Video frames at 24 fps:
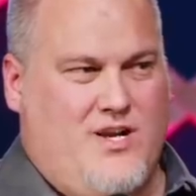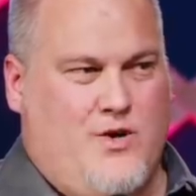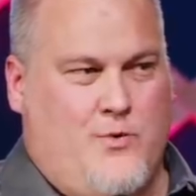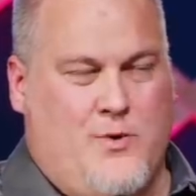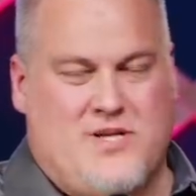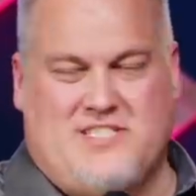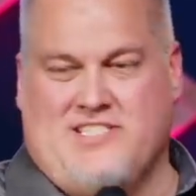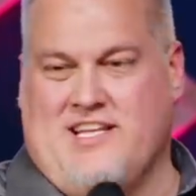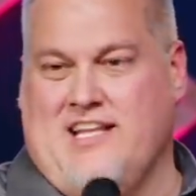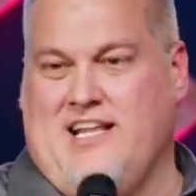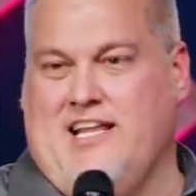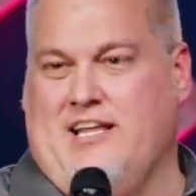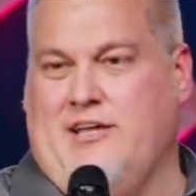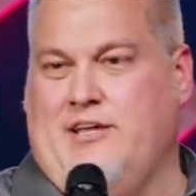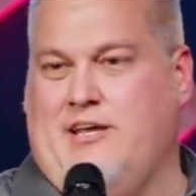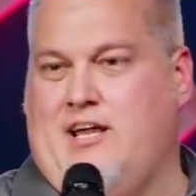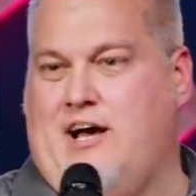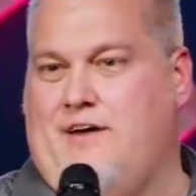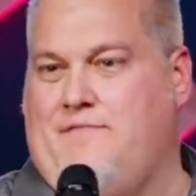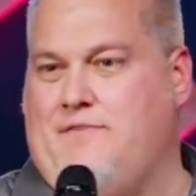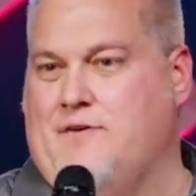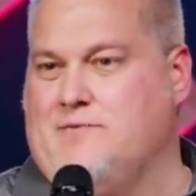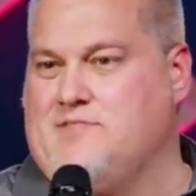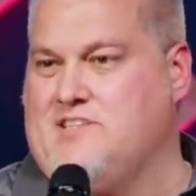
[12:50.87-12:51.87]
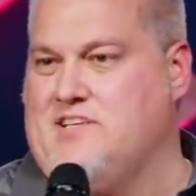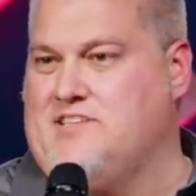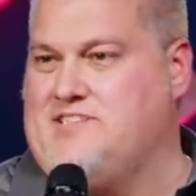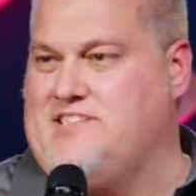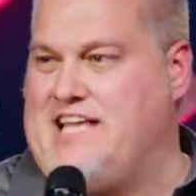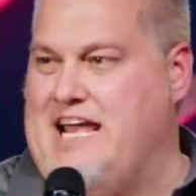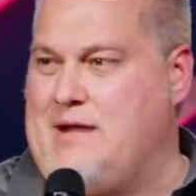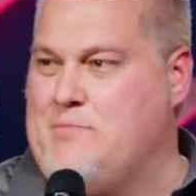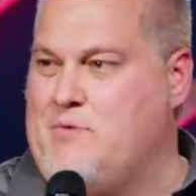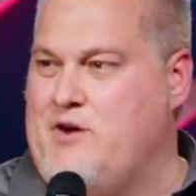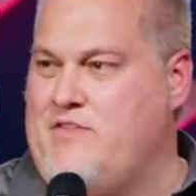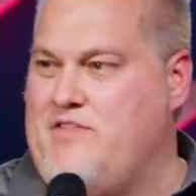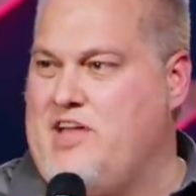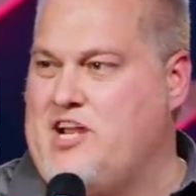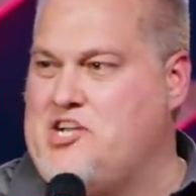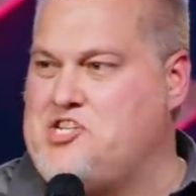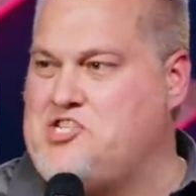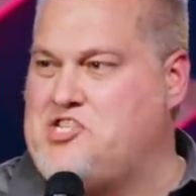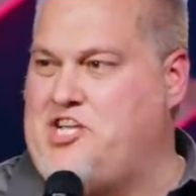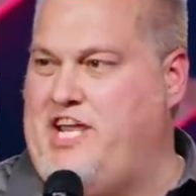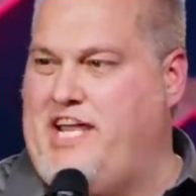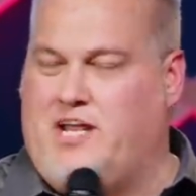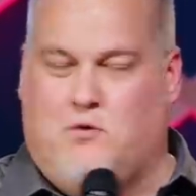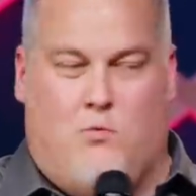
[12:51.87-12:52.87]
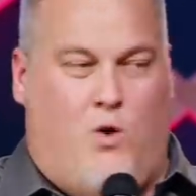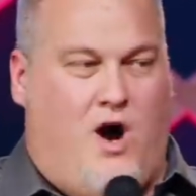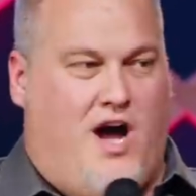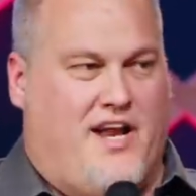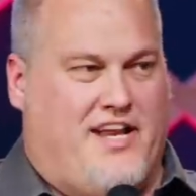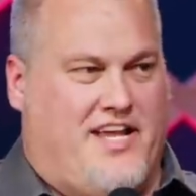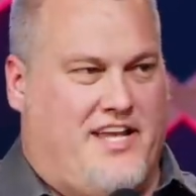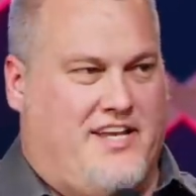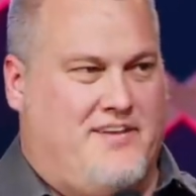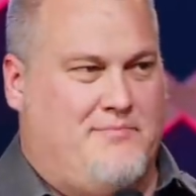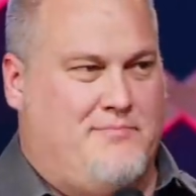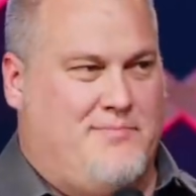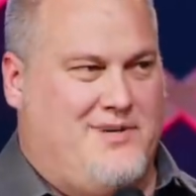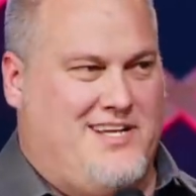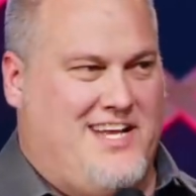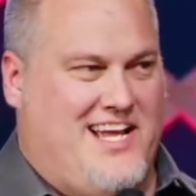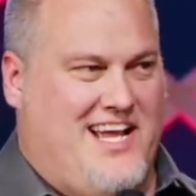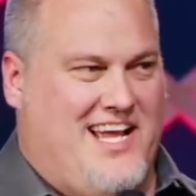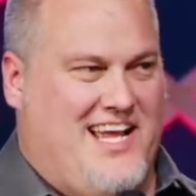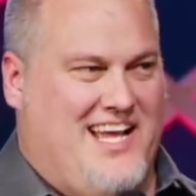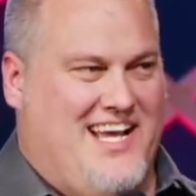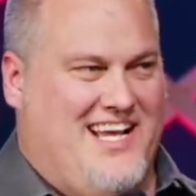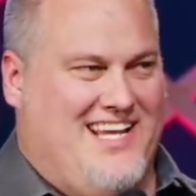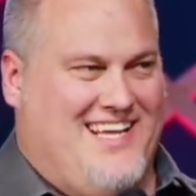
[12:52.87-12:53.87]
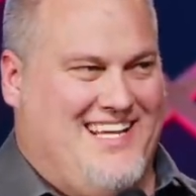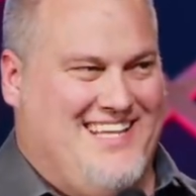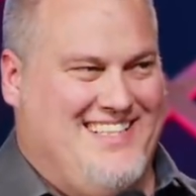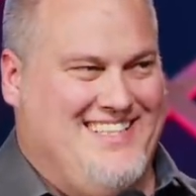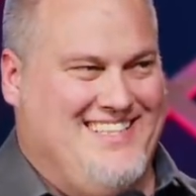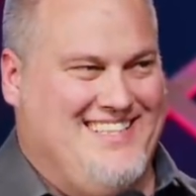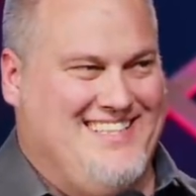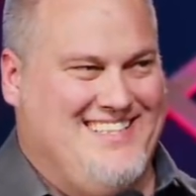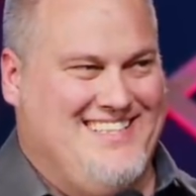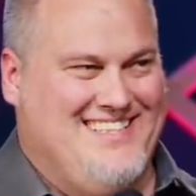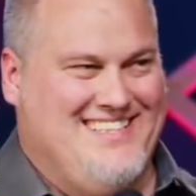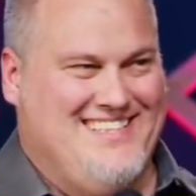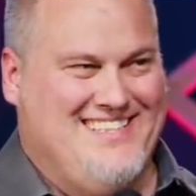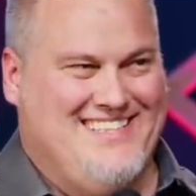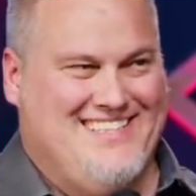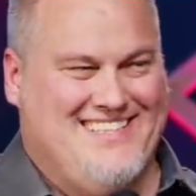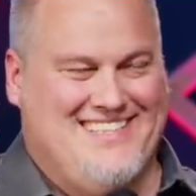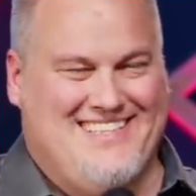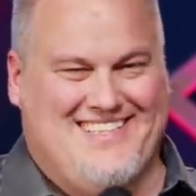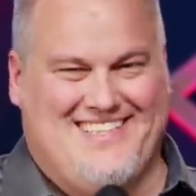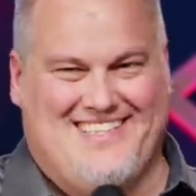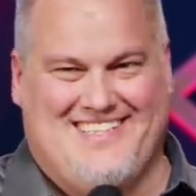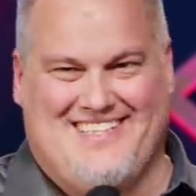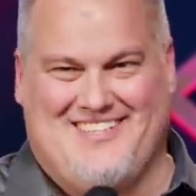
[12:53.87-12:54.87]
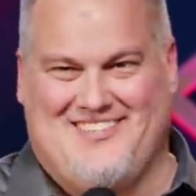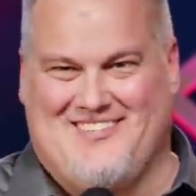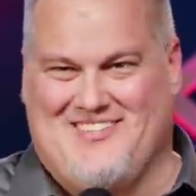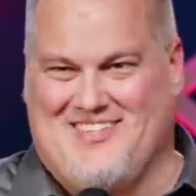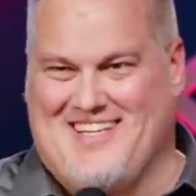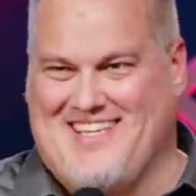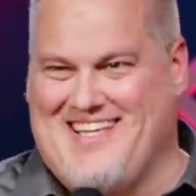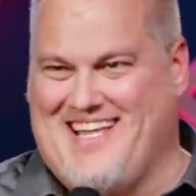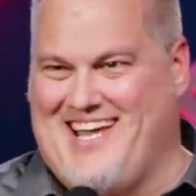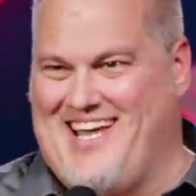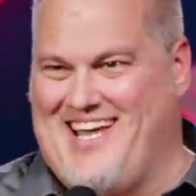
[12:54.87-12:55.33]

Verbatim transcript: Coincidentally enough, it was the same one that she had wanted, but I won